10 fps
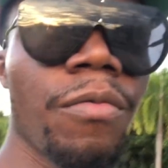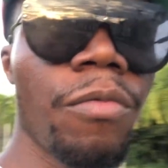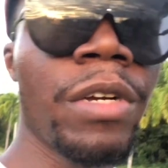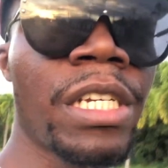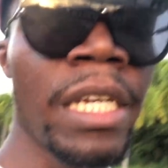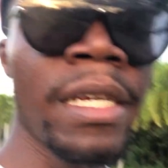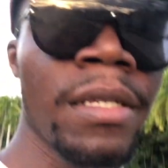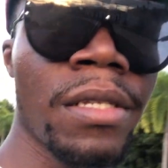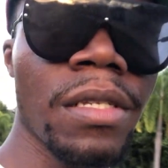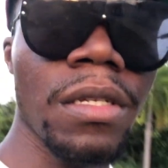which
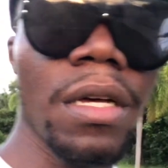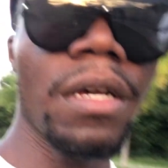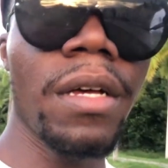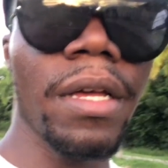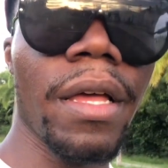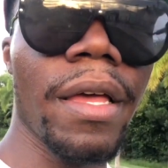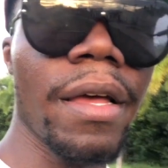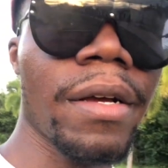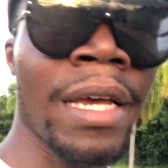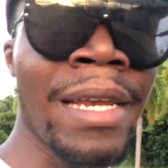is
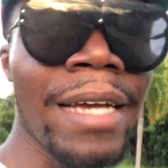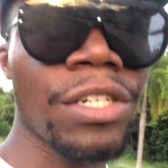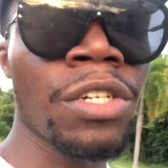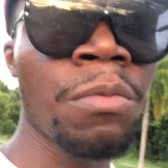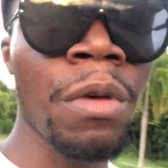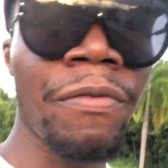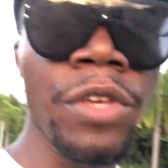connection with